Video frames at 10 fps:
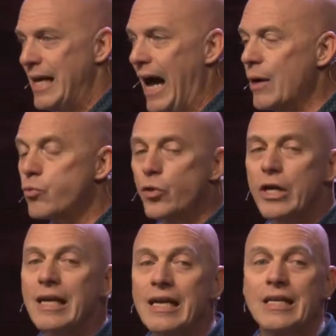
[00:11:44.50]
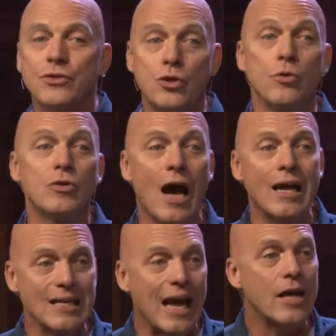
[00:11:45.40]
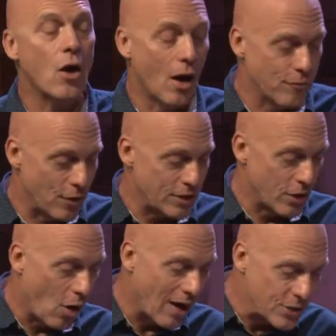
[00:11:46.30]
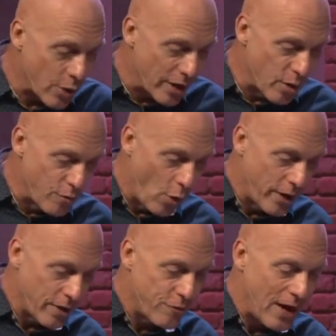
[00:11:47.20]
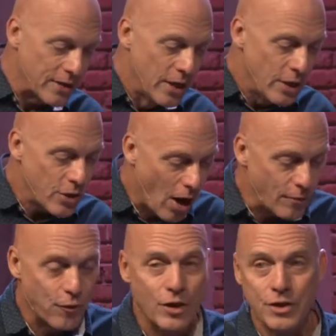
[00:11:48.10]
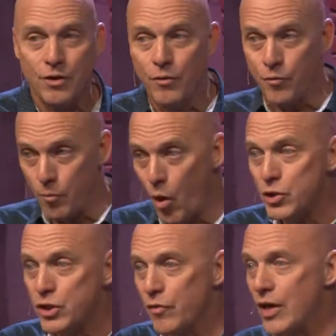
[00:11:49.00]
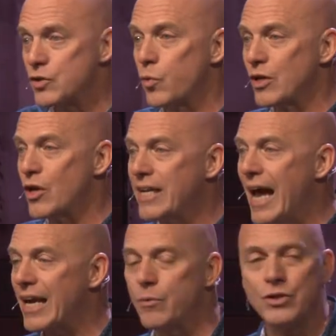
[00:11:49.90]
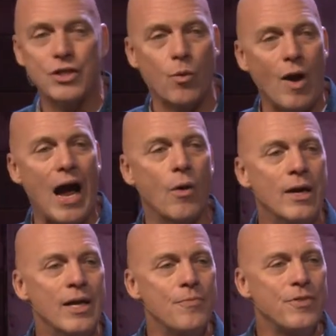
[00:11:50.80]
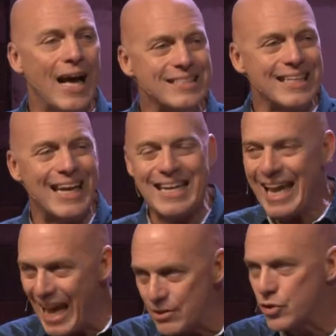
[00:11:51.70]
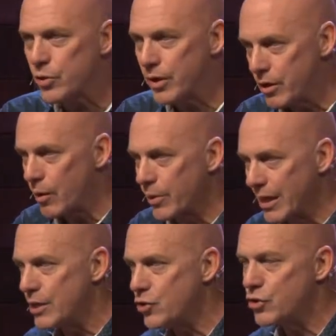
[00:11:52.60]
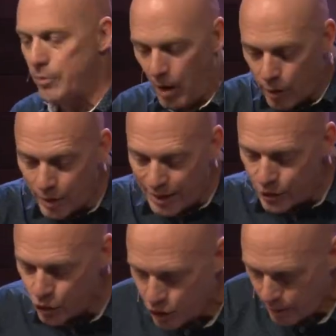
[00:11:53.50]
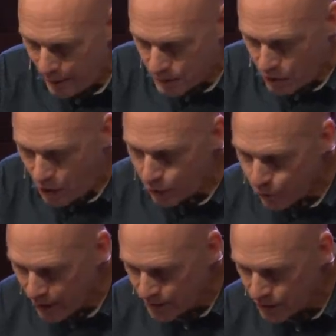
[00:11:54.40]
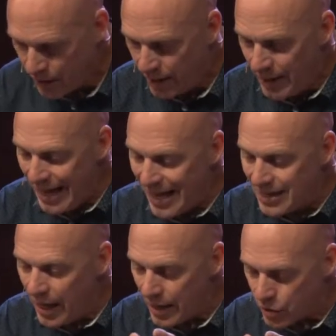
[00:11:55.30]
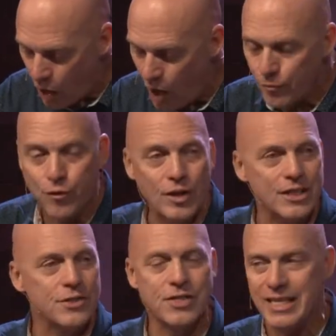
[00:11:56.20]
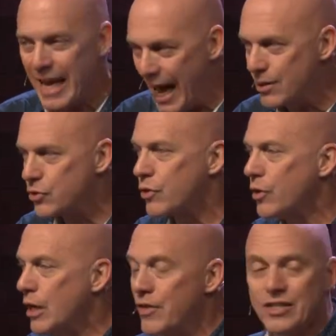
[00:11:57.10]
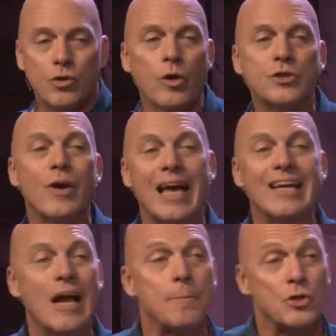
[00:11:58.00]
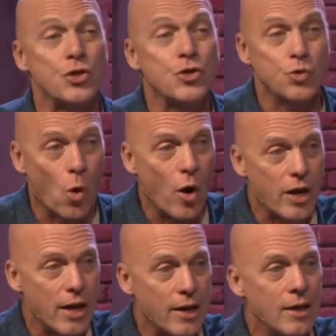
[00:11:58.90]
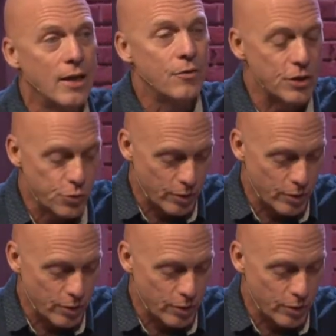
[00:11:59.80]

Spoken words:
I really do not like conflict at all. I try to avoid it. In fact, conflict, for most of us, we look at it, we say, wow, that's a cancer in our relationship. Our relationship has conflict, and conflict is the cancer that's going to end up destroying this